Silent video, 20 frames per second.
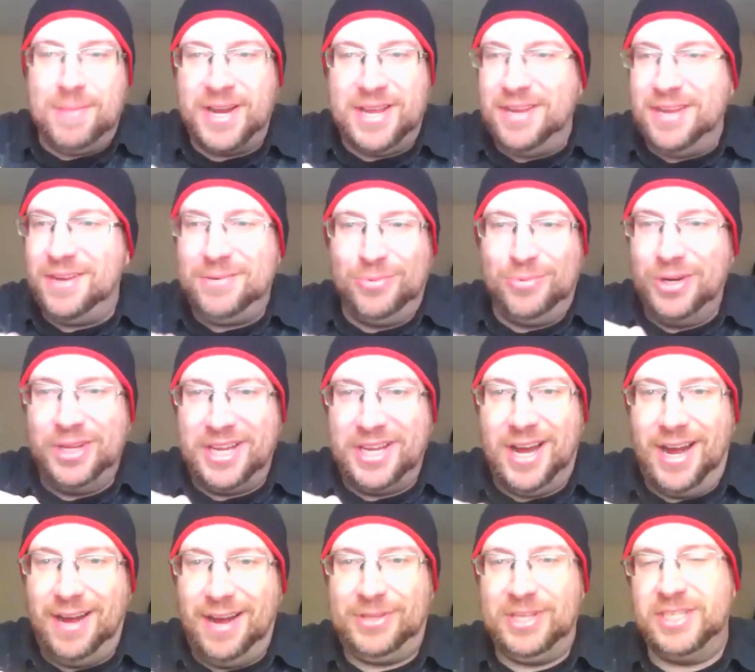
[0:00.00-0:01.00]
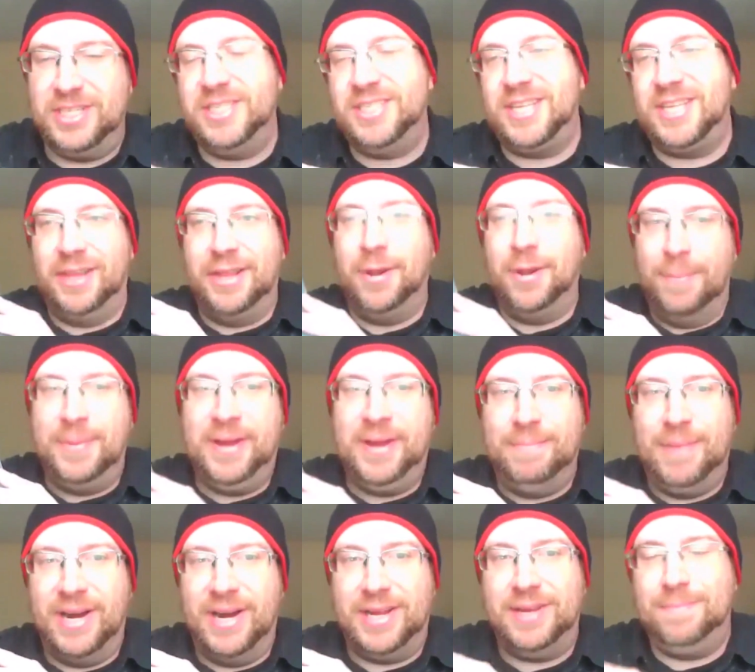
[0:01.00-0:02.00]
money really off this, just a little bit
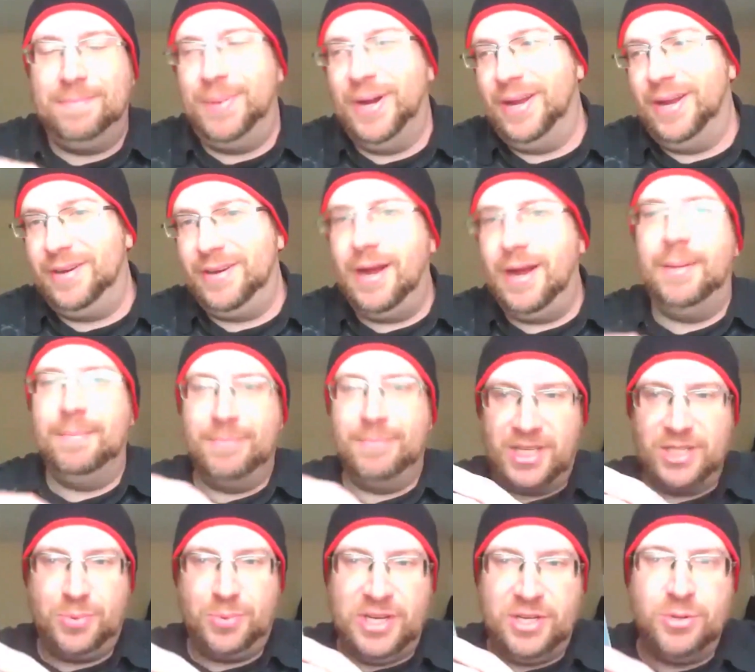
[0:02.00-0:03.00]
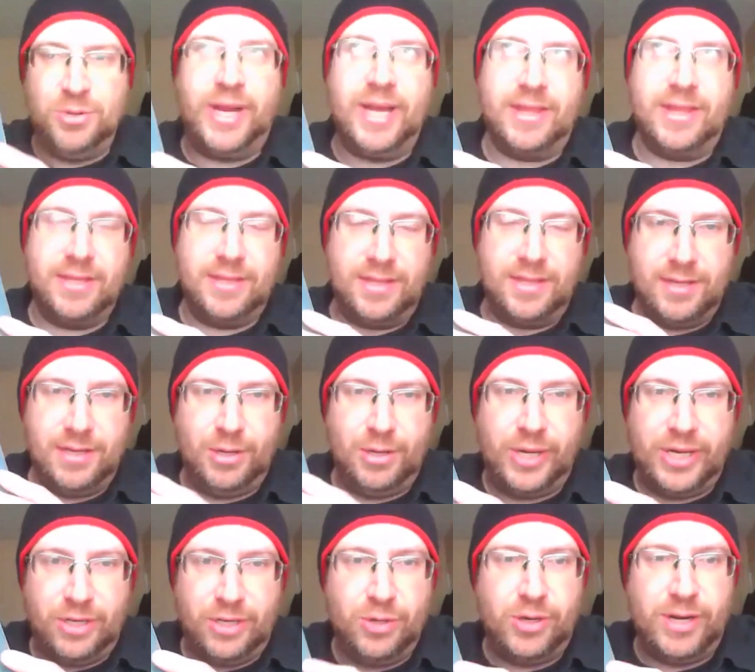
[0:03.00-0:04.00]
of money, but because um, we do get you
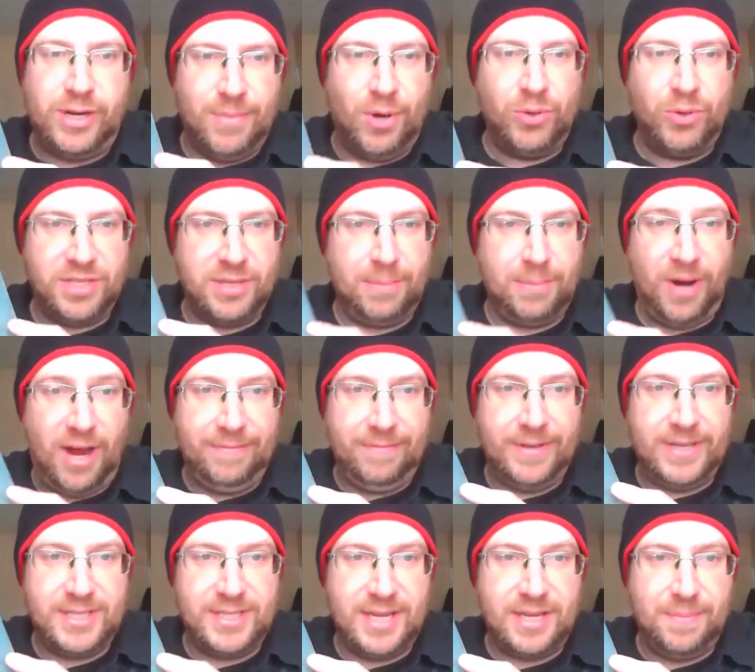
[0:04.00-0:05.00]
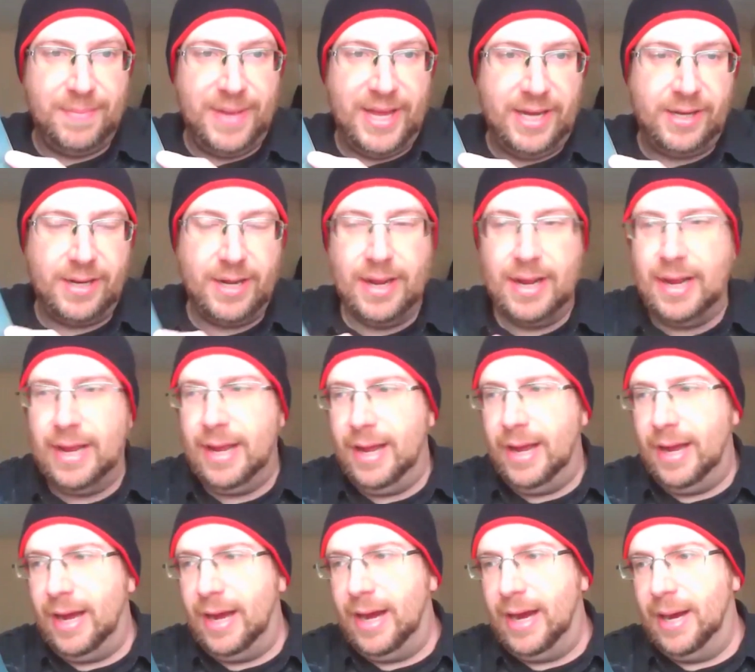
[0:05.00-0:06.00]
do get most of the profits that you make.
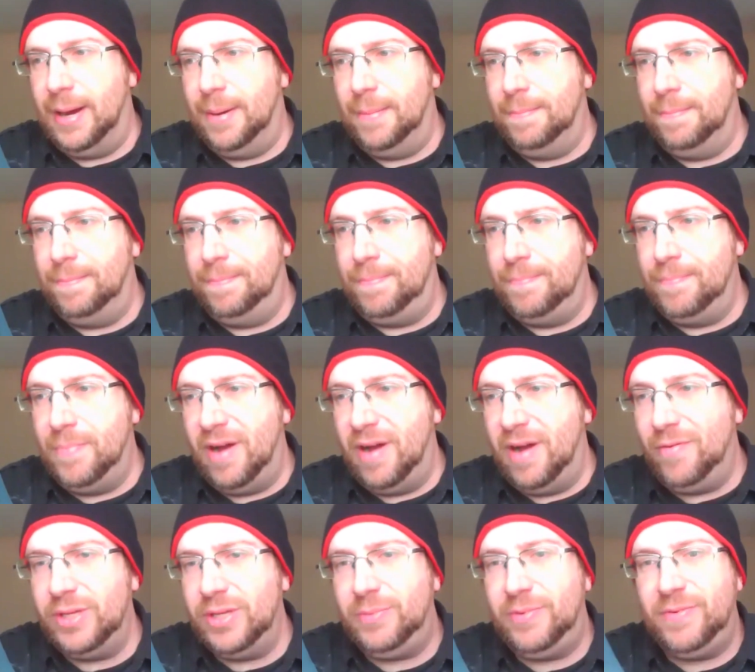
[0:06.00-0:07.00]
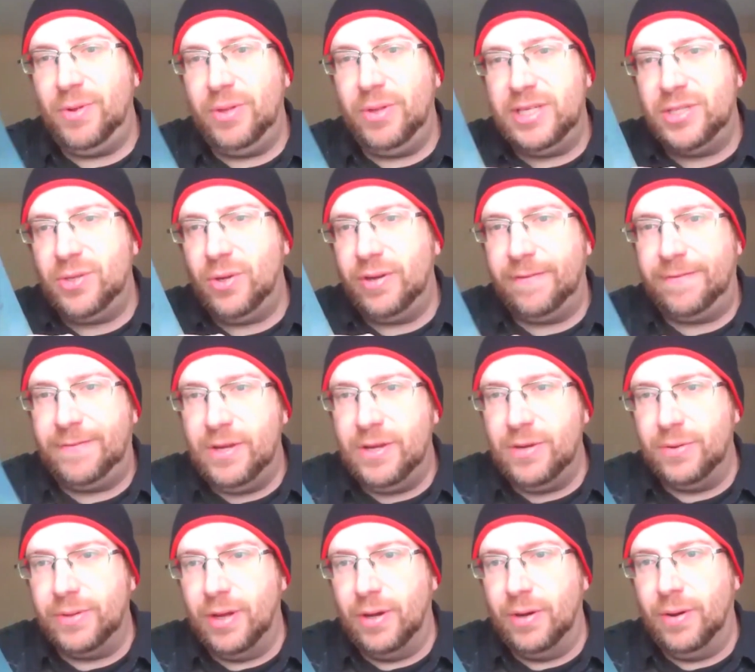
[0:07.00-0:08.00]
Um, I've only we've only sold a
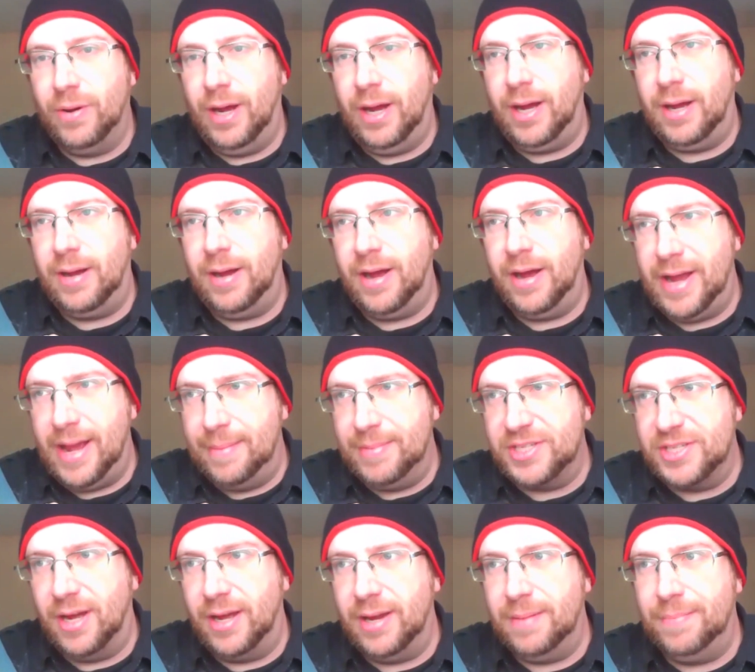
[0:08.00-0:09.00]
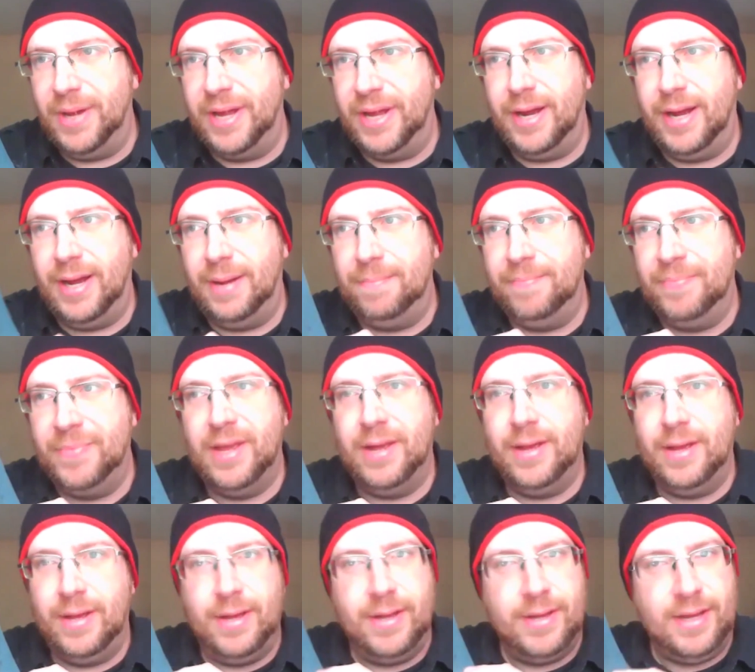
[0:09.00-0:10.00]
few though uh, on Amazon, but um,
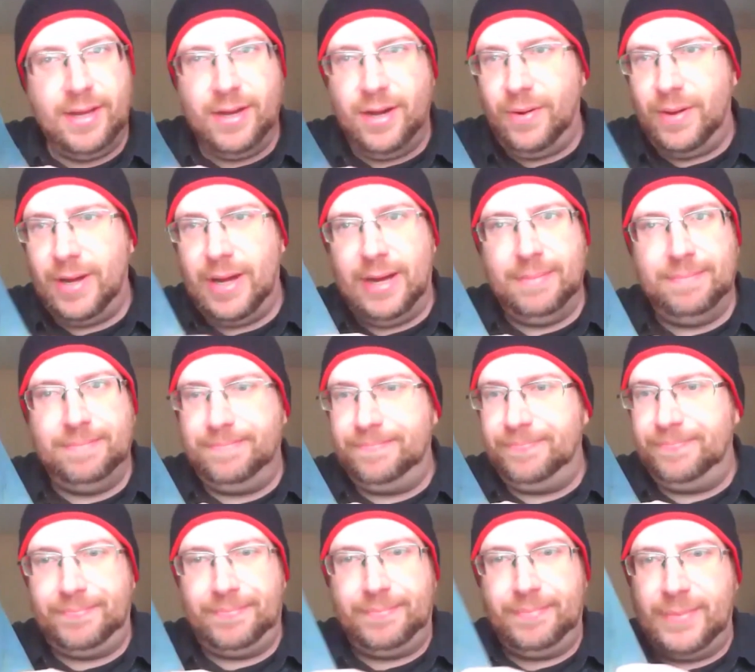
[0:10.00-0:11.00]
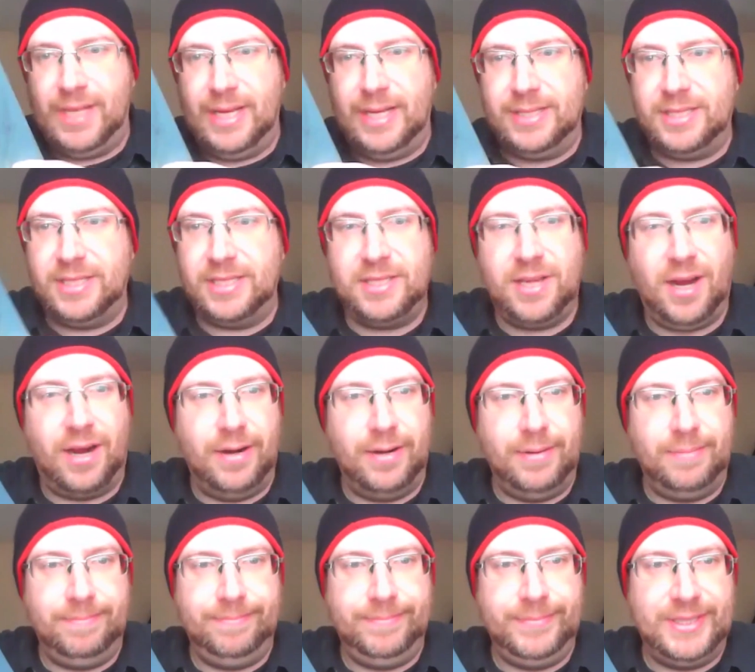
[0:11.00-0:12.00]
you know uh, it's a
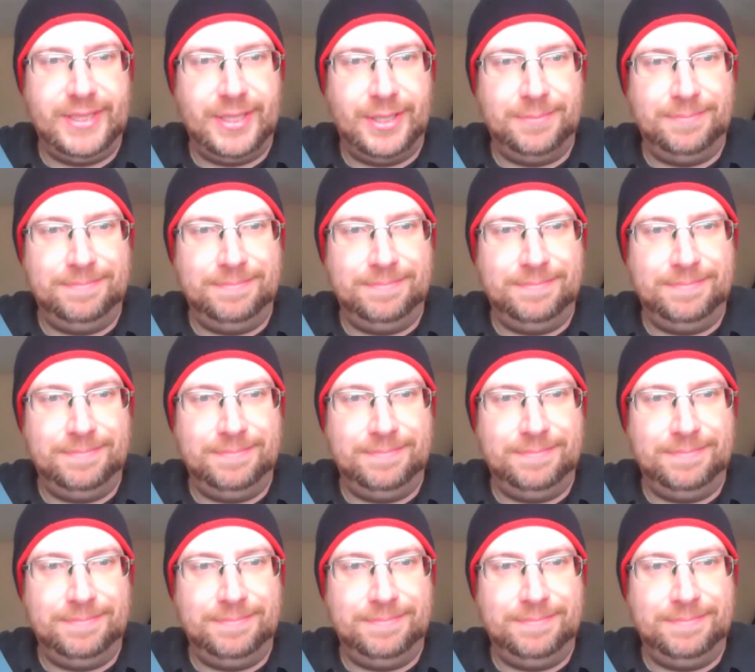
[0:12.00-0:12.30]
start. So